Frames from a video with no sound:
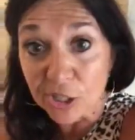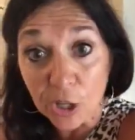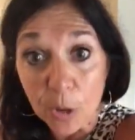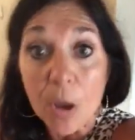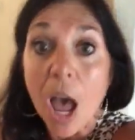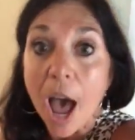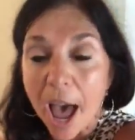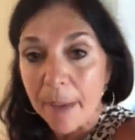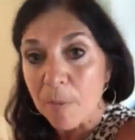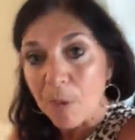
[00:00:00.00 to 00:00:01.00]
So
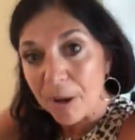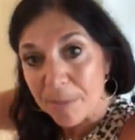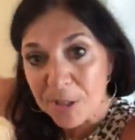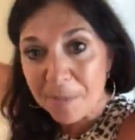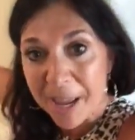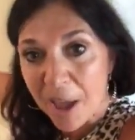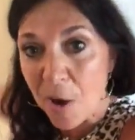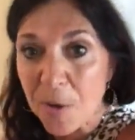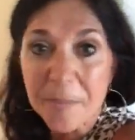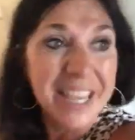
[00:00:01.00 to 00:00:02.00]
welcome to my
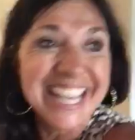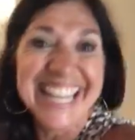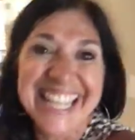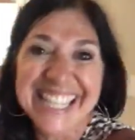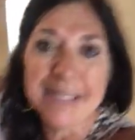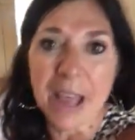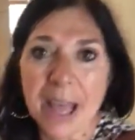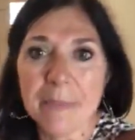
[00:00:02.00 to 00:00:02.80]
home. It is,